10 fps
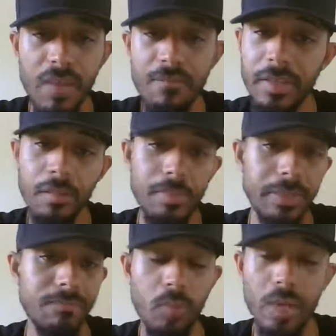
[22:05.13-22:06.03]
Phillip
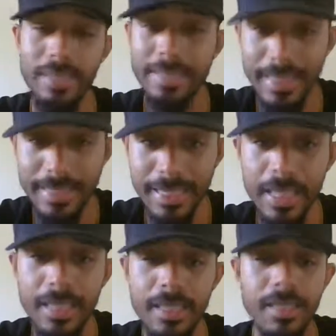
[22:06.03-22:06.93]
is
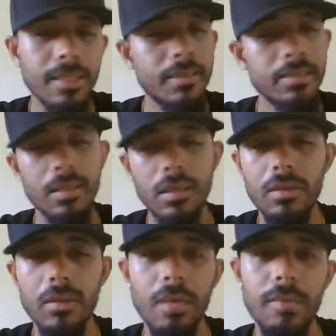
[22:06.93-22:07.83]
60?
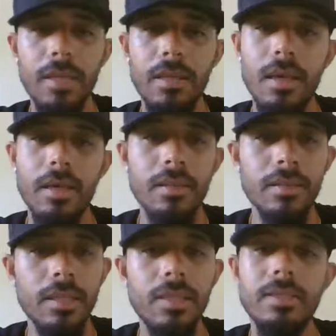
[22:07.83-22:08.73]
So, I mean,
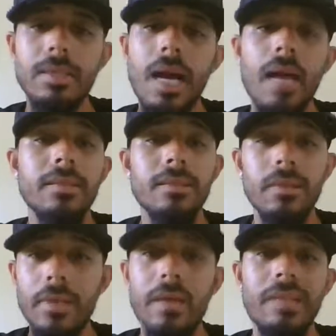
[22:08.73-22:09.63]
he's got to
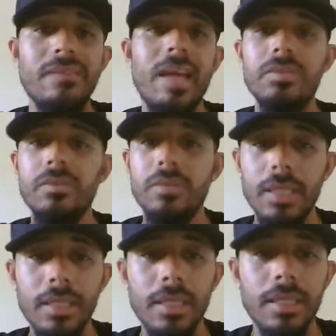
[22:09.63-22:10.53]
slow down eventually.